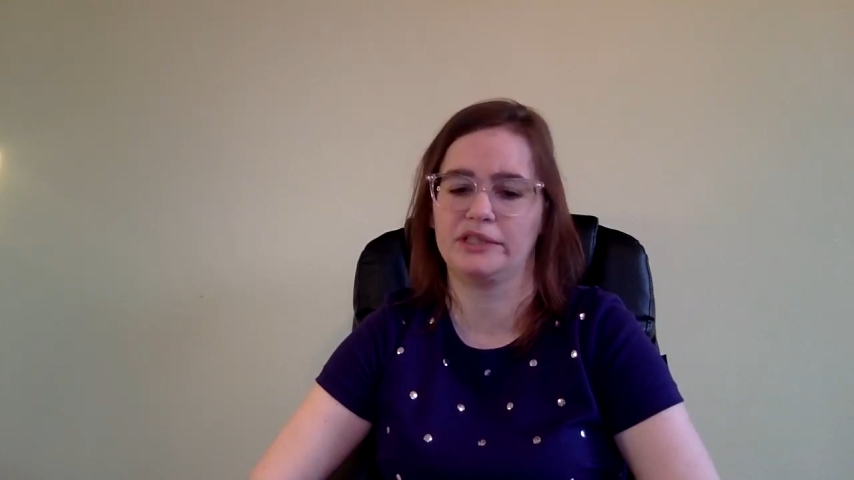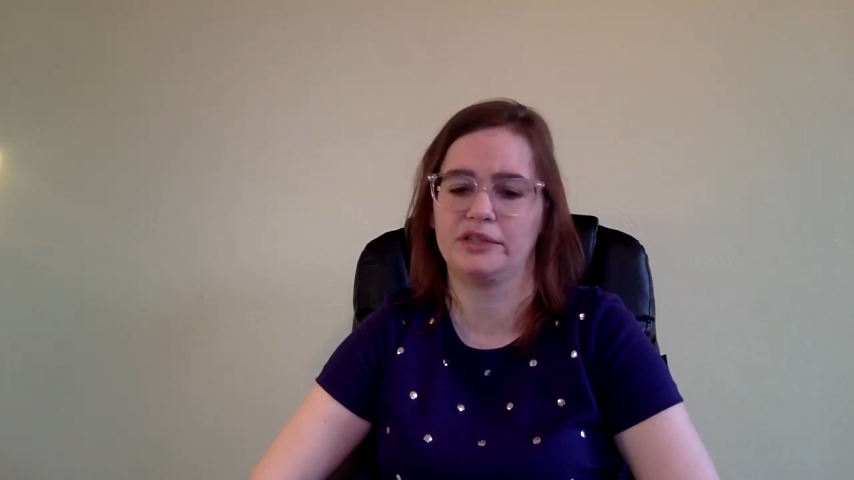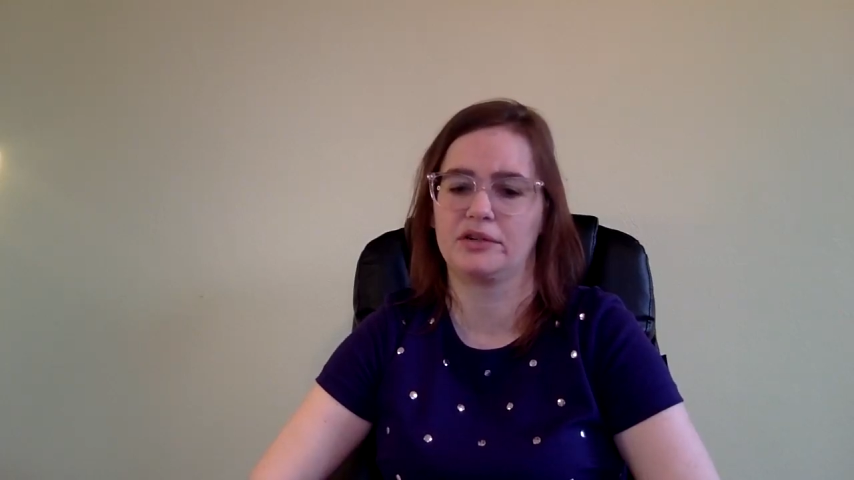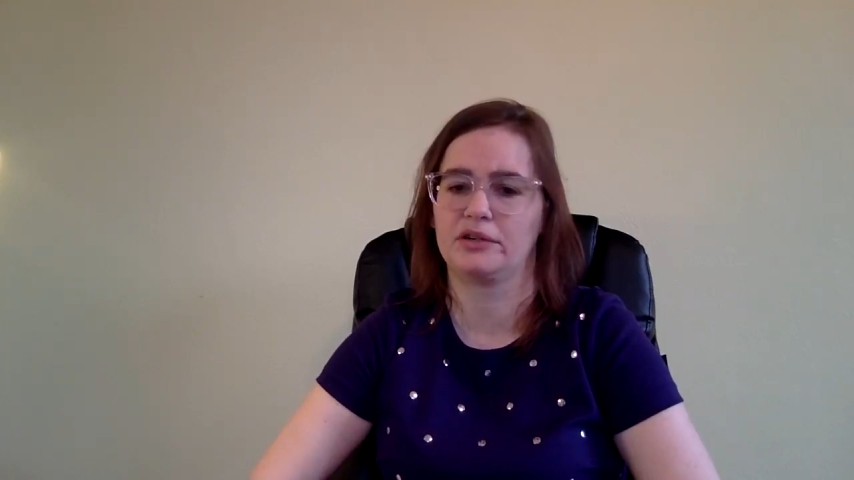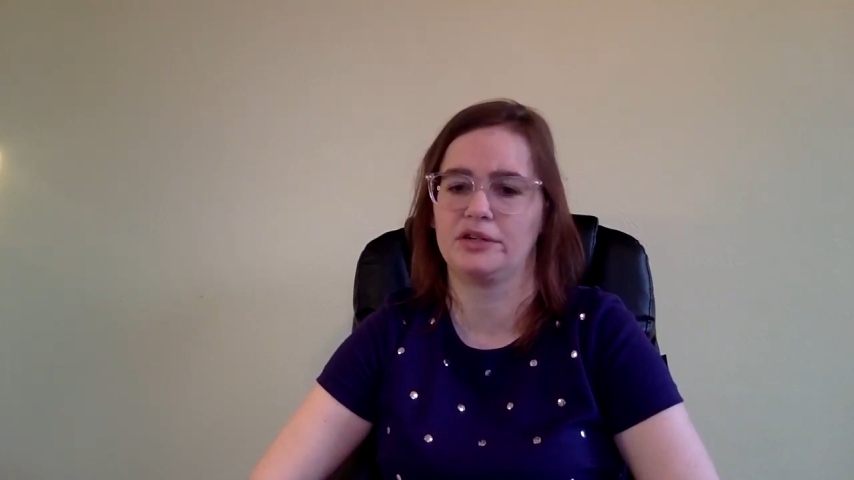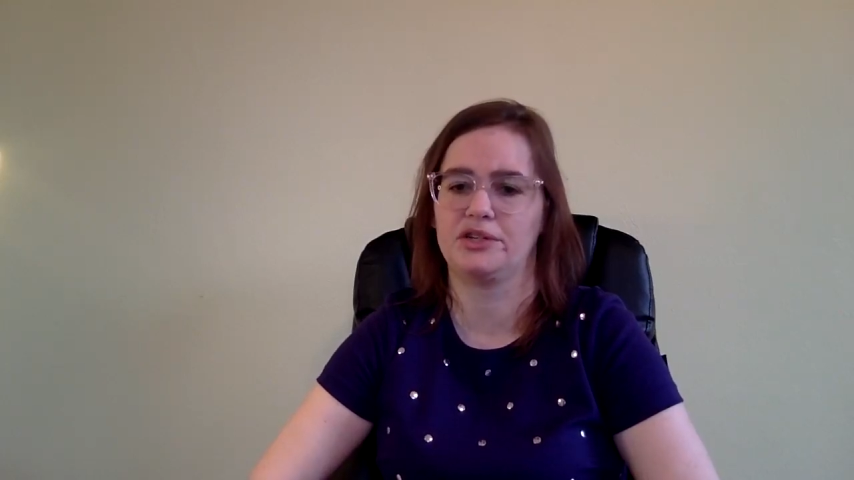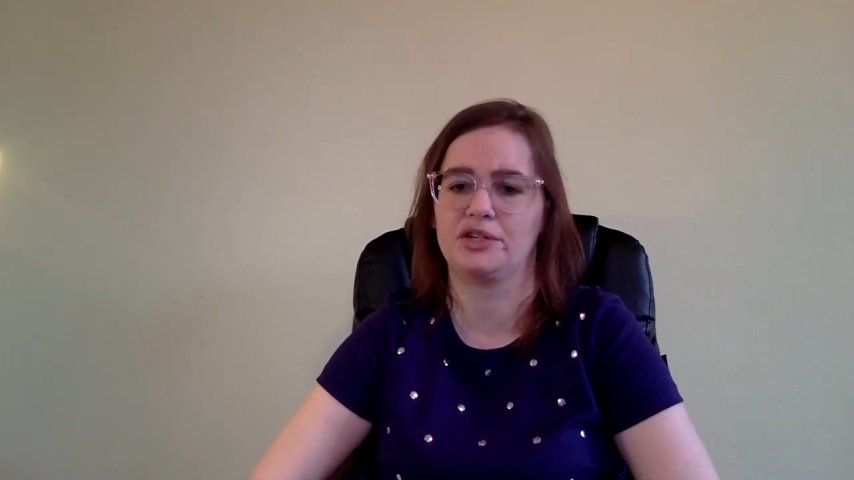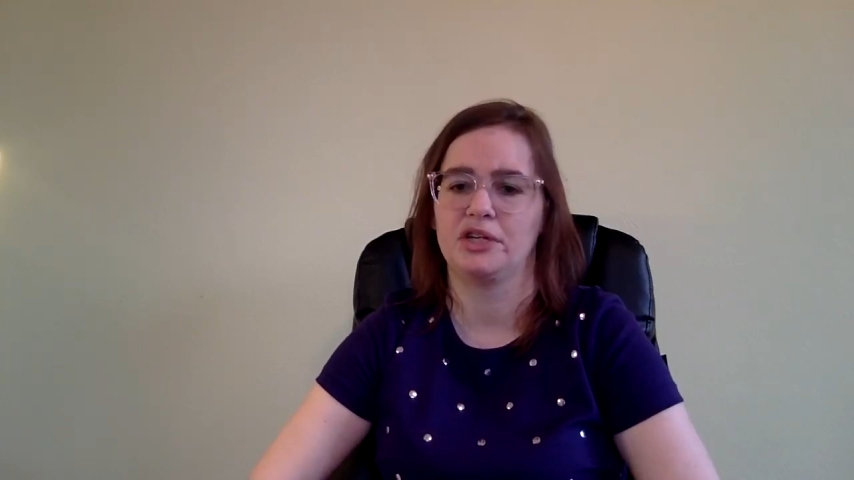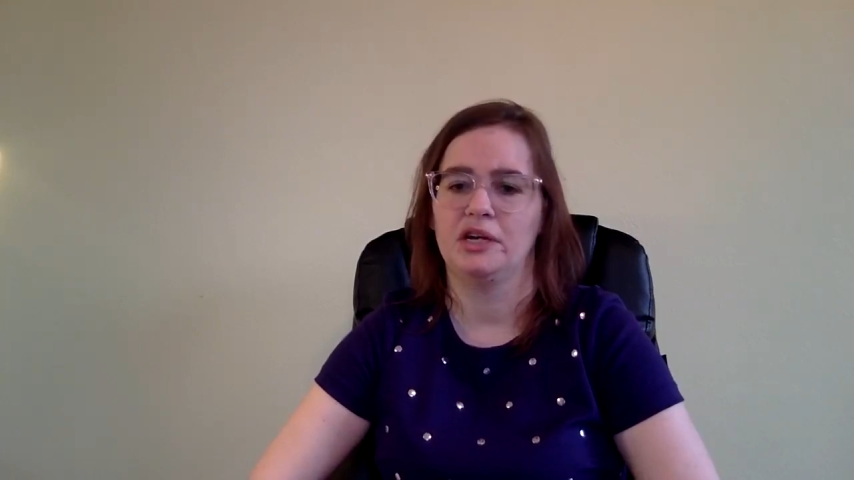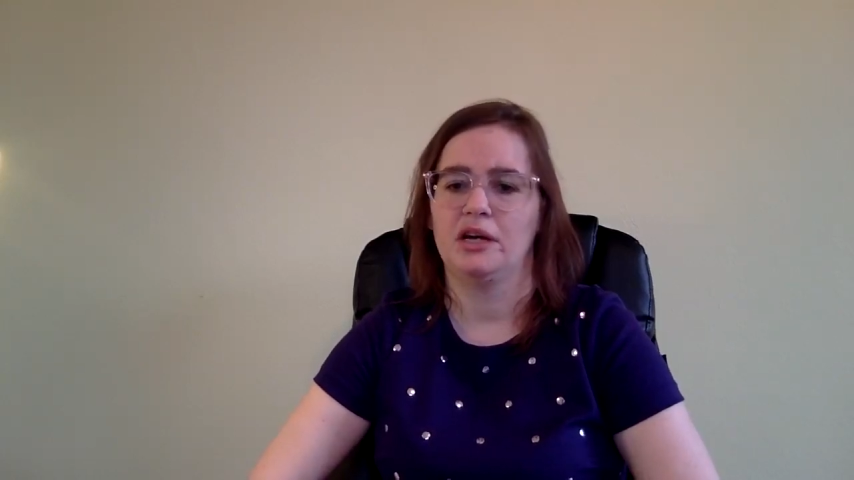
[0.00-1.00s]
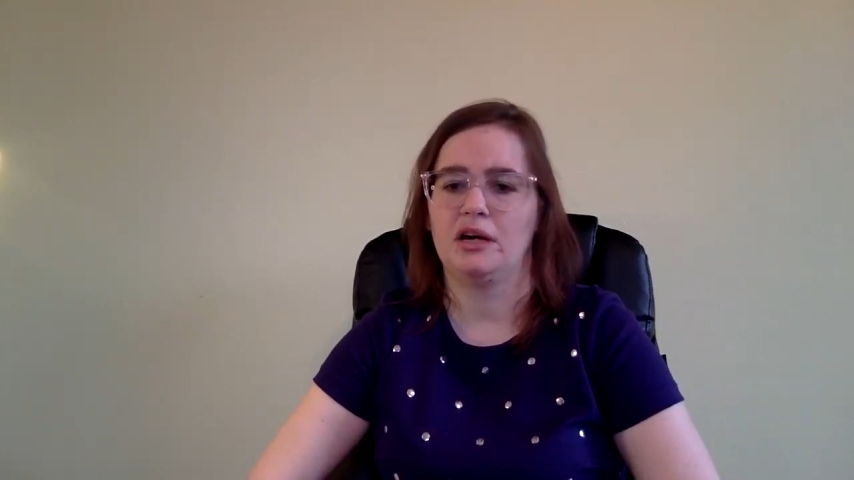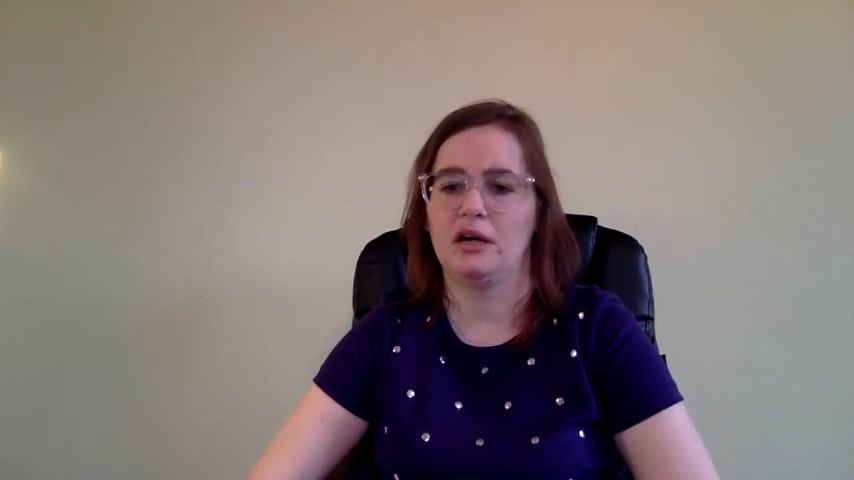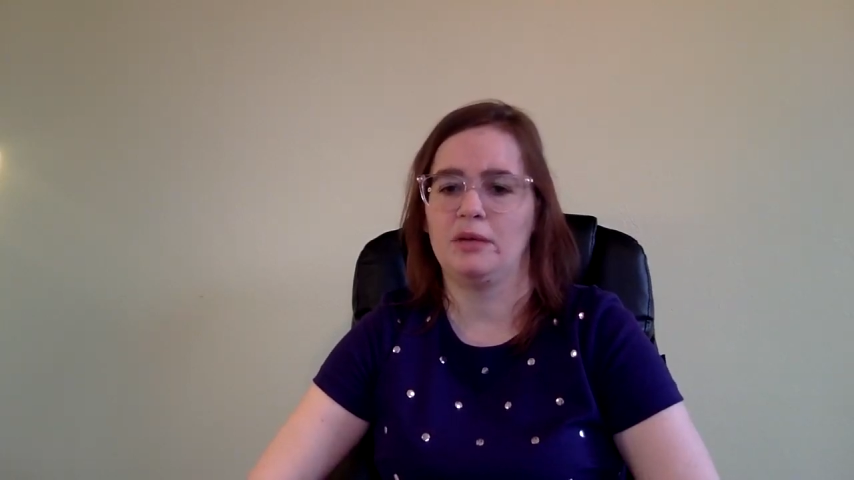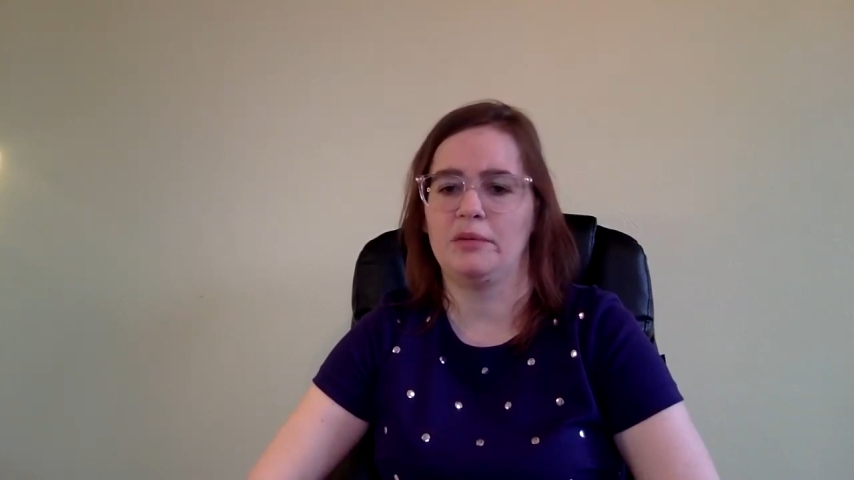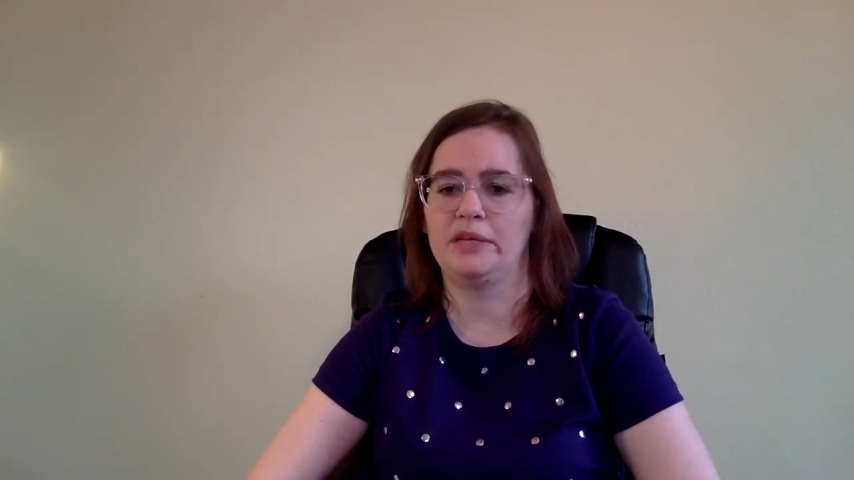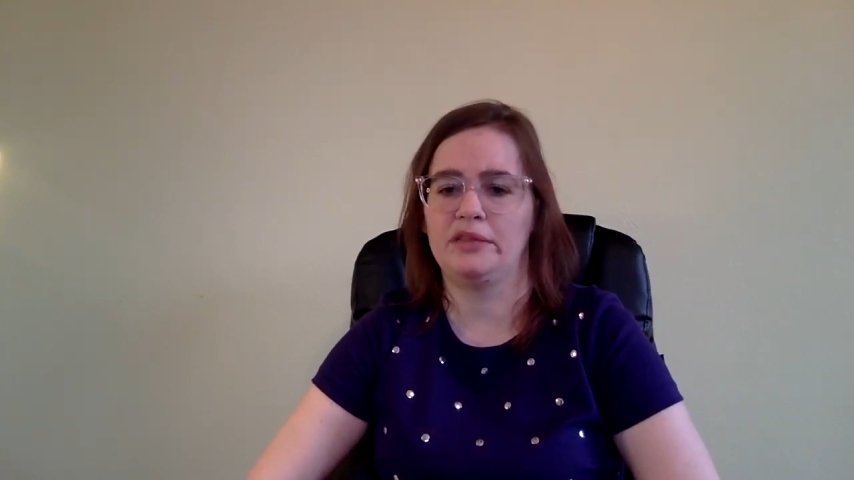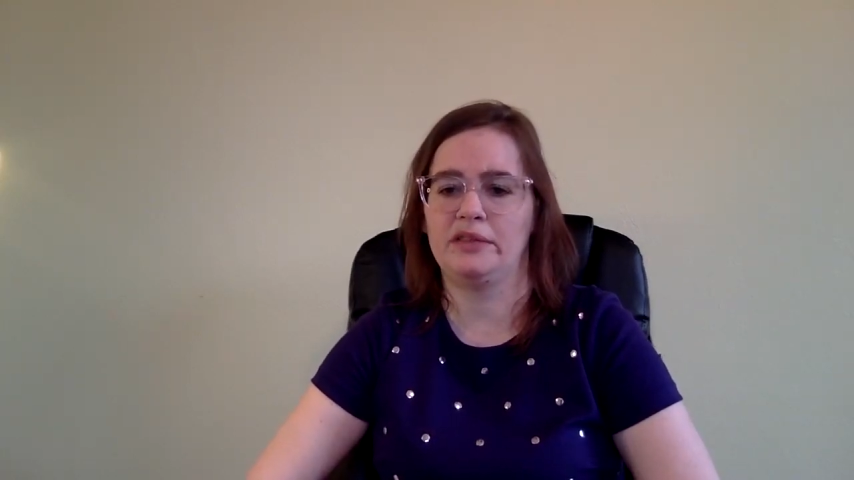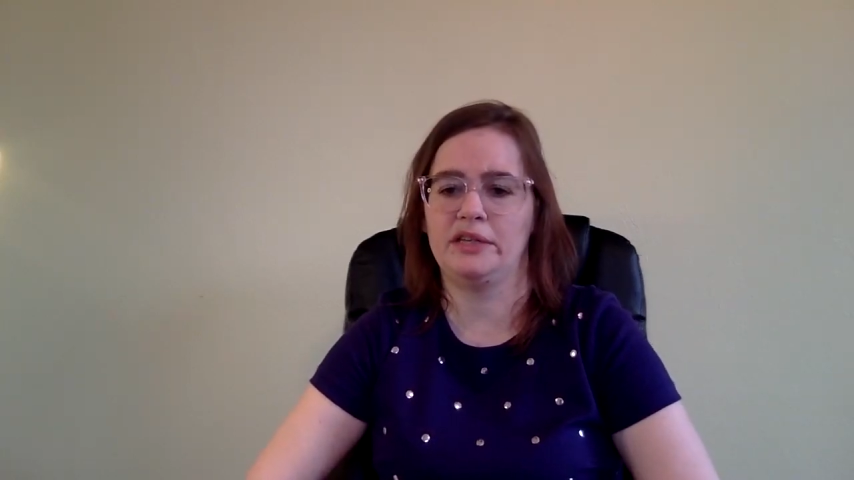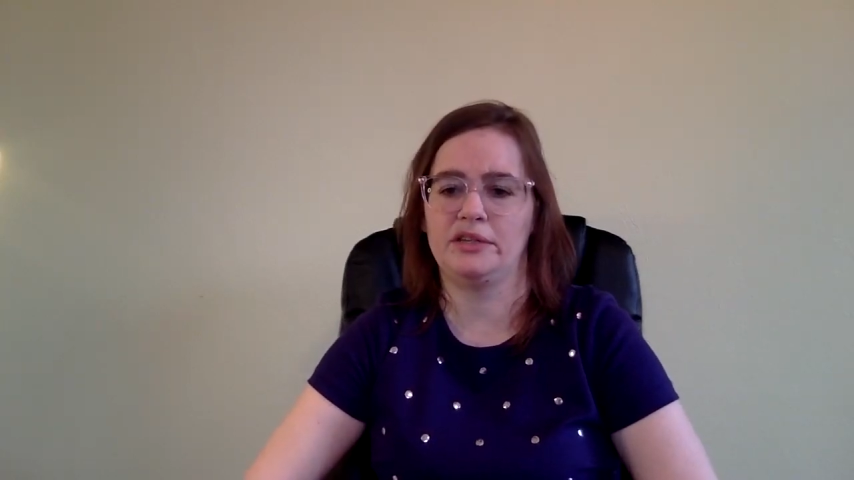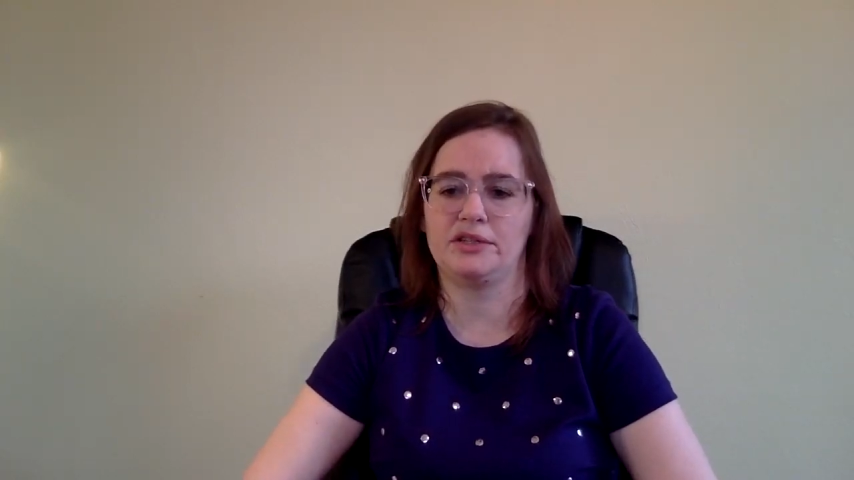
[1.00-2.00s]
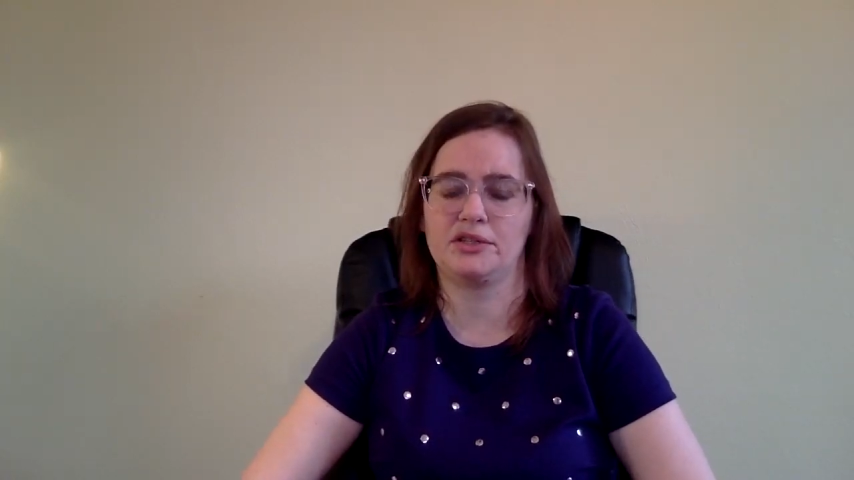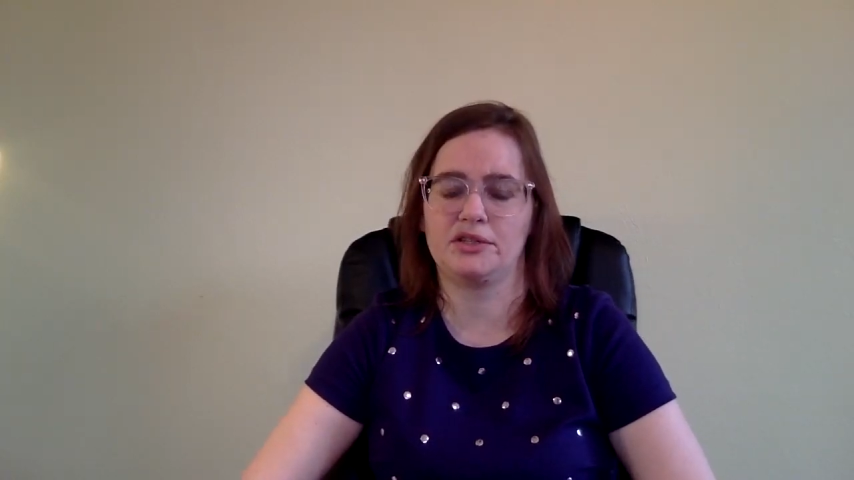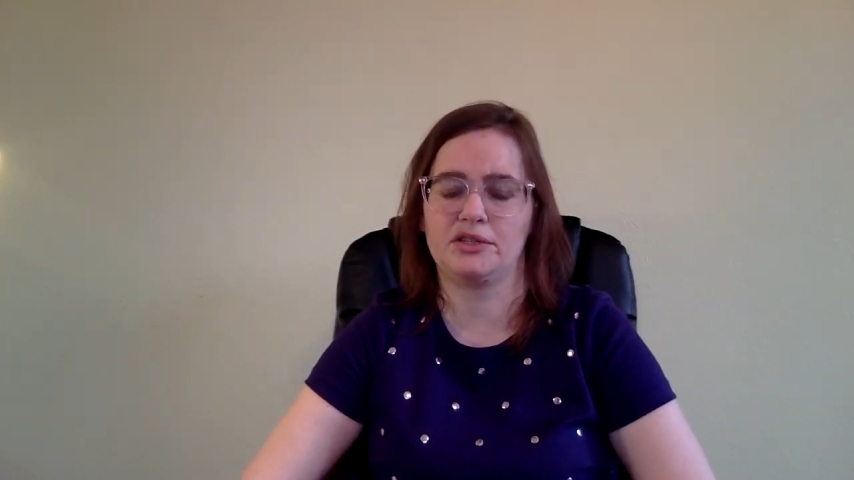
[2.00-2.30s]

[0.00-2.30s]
encourage industry